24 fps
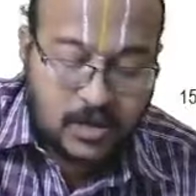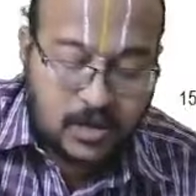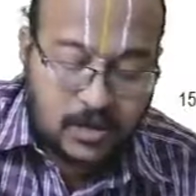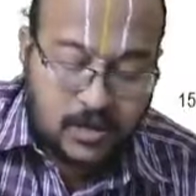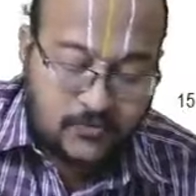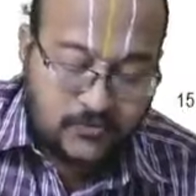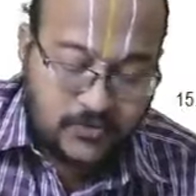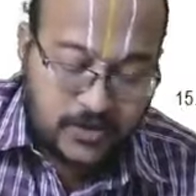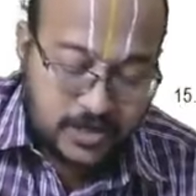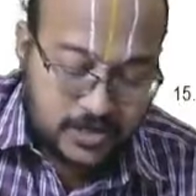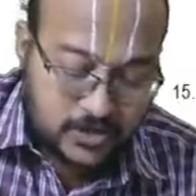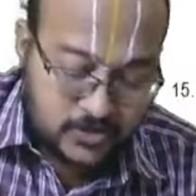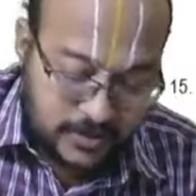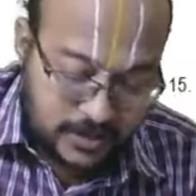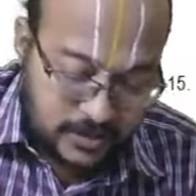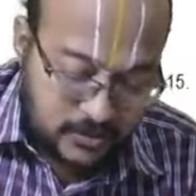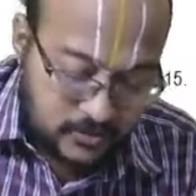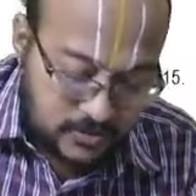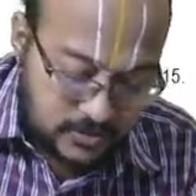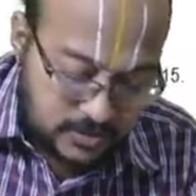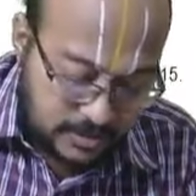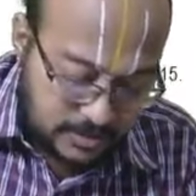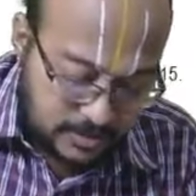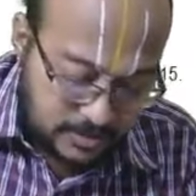face value
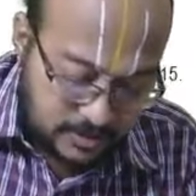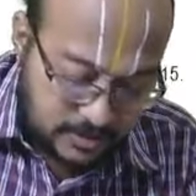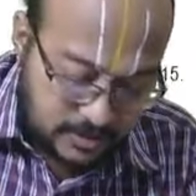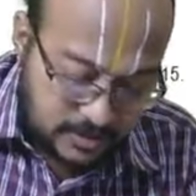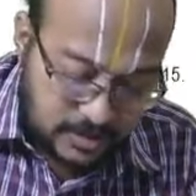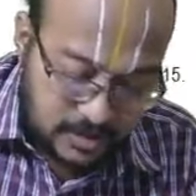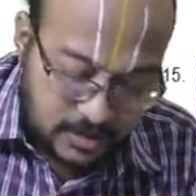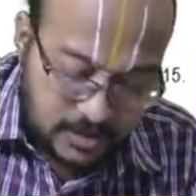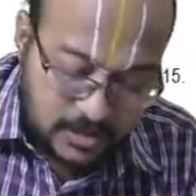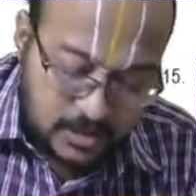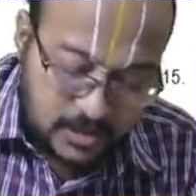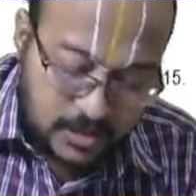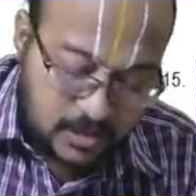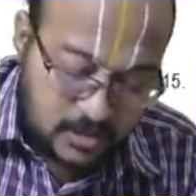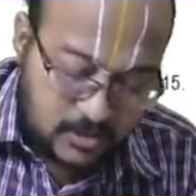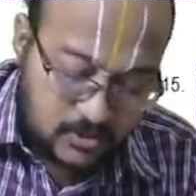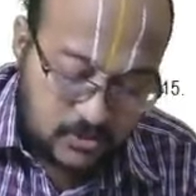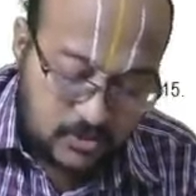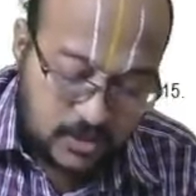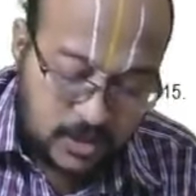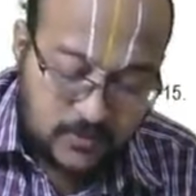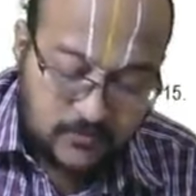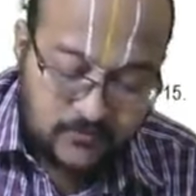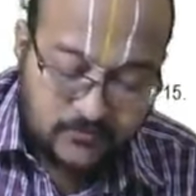is 100.
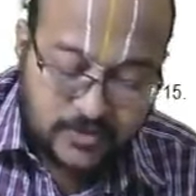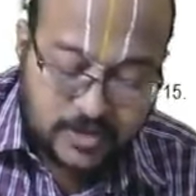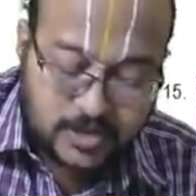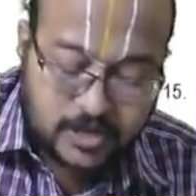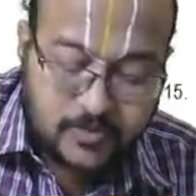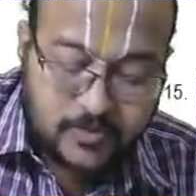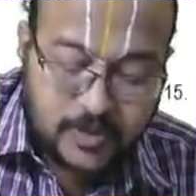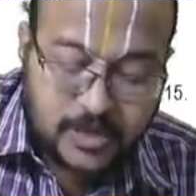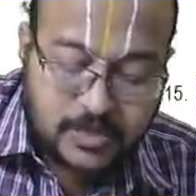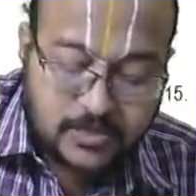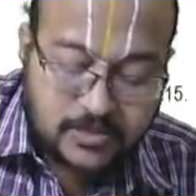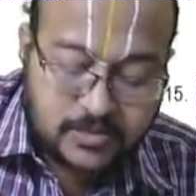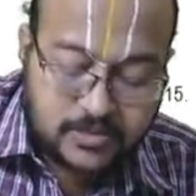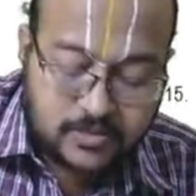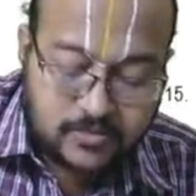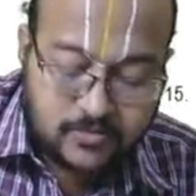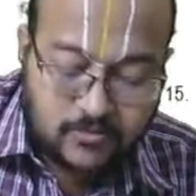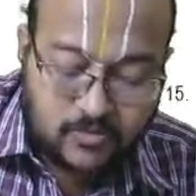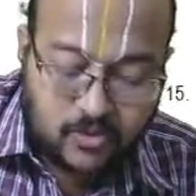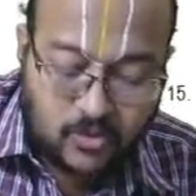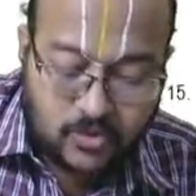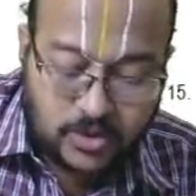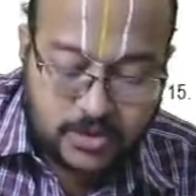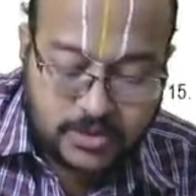Okay, which means
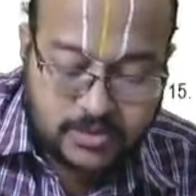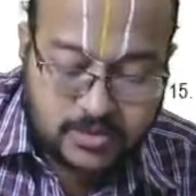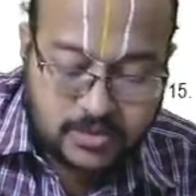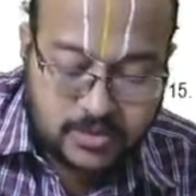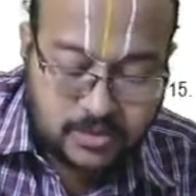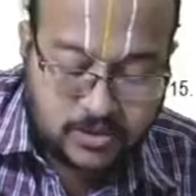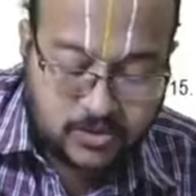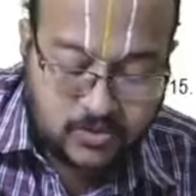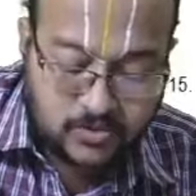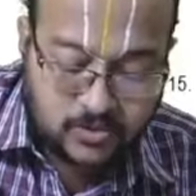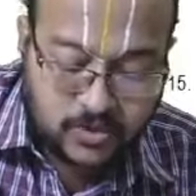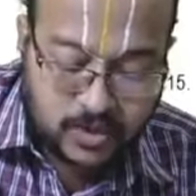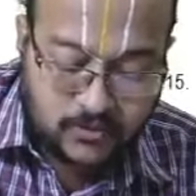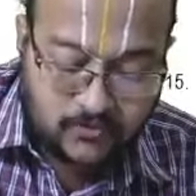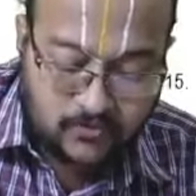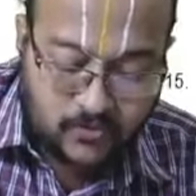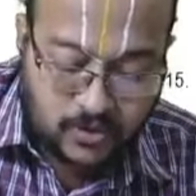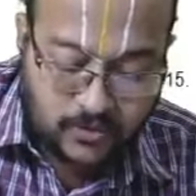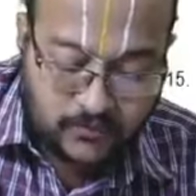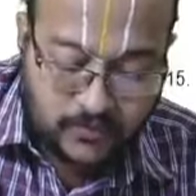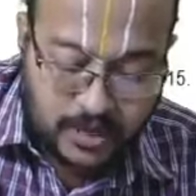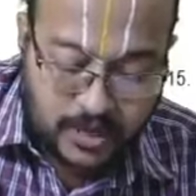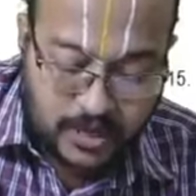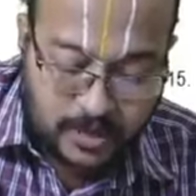bonus issue. Now,
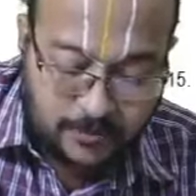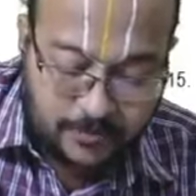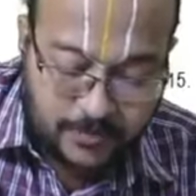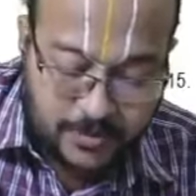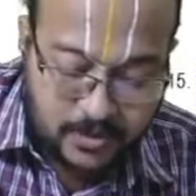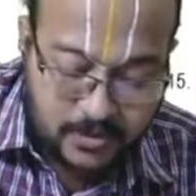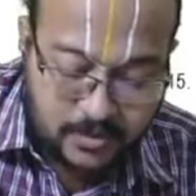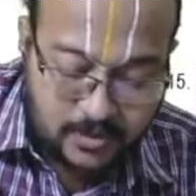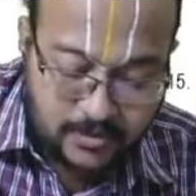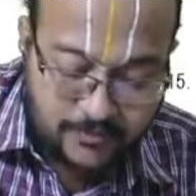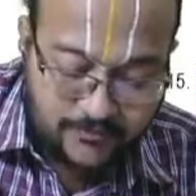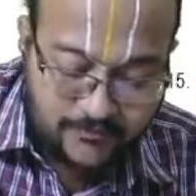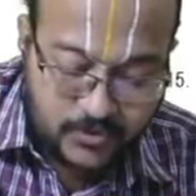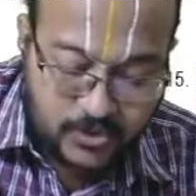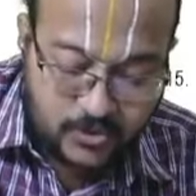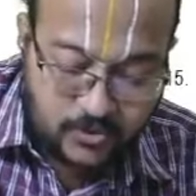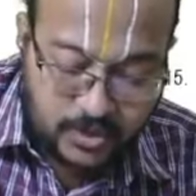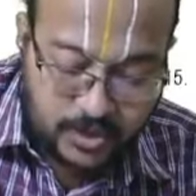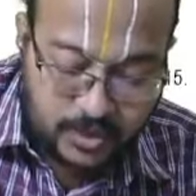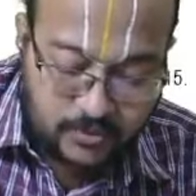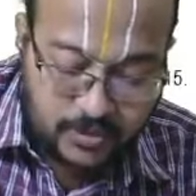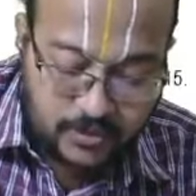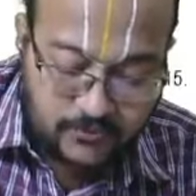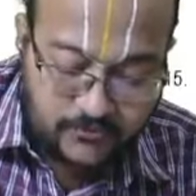what will happen? You
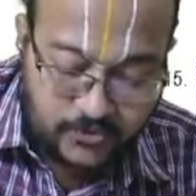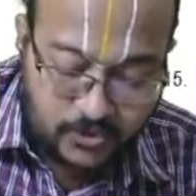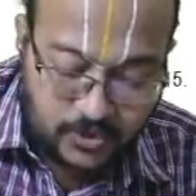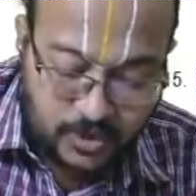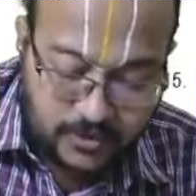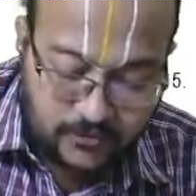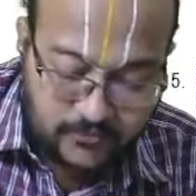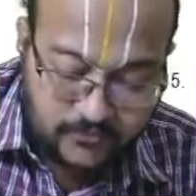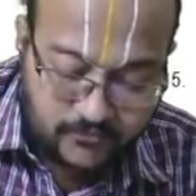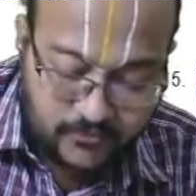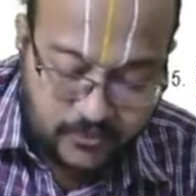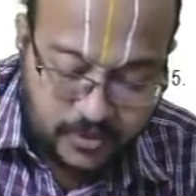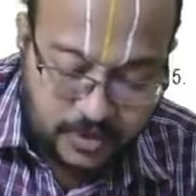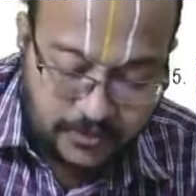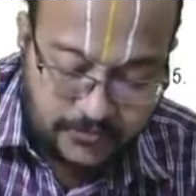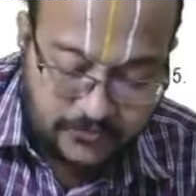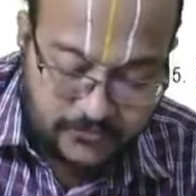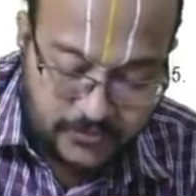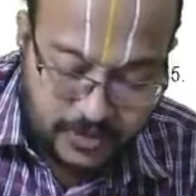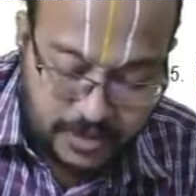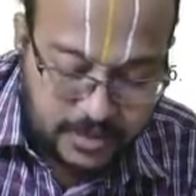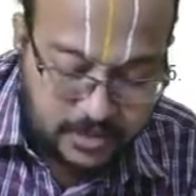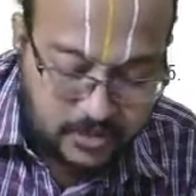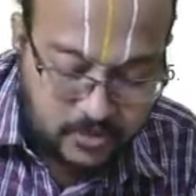tell me, for every
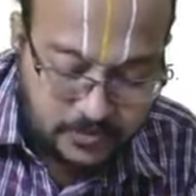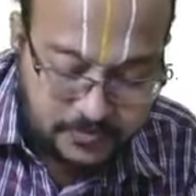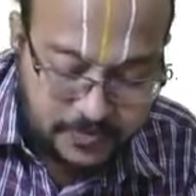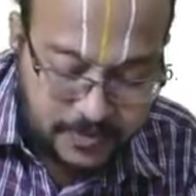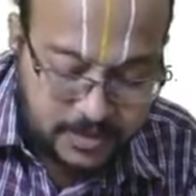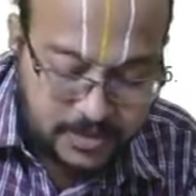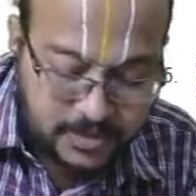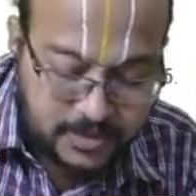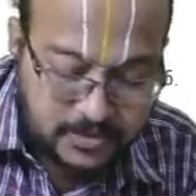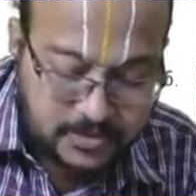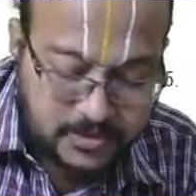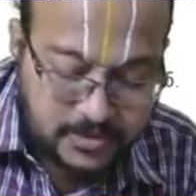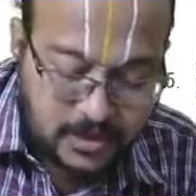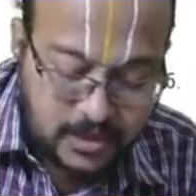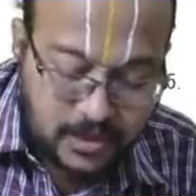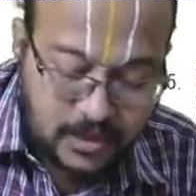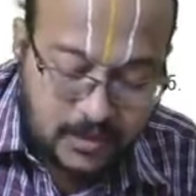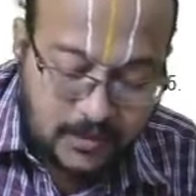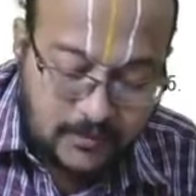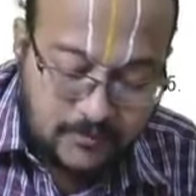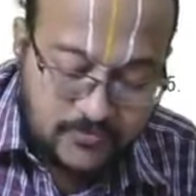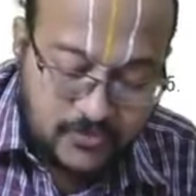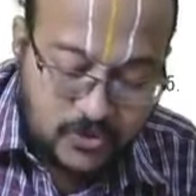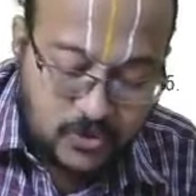5 rupees,
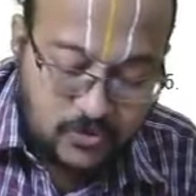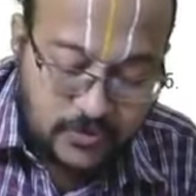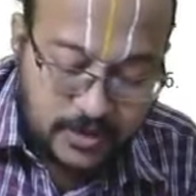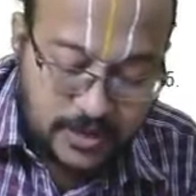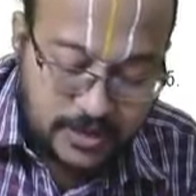you are